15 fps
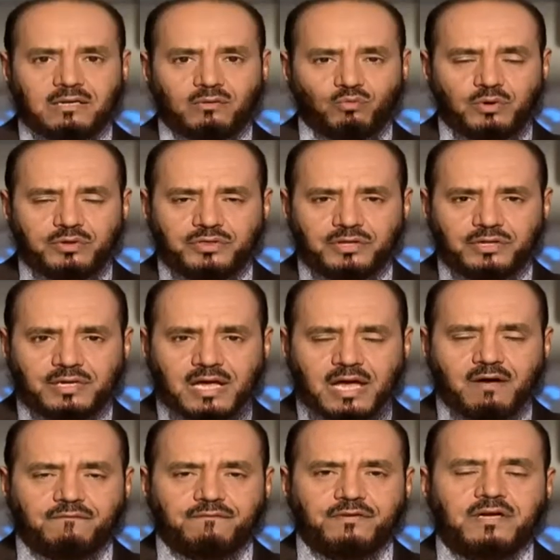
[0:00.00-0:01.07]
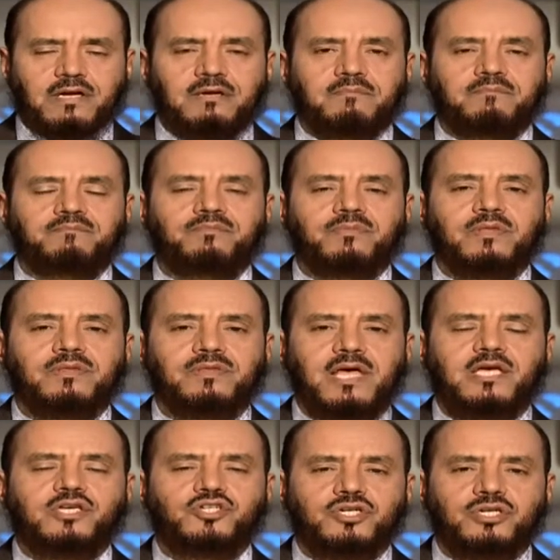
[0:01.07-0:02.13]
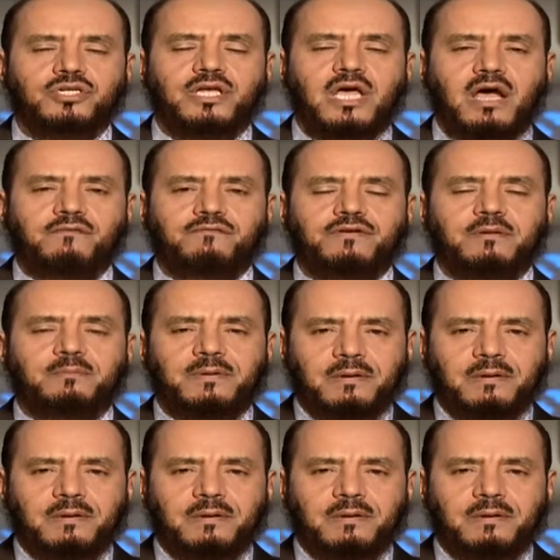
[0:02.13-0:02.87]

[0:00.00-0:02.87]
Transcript: within every nation, every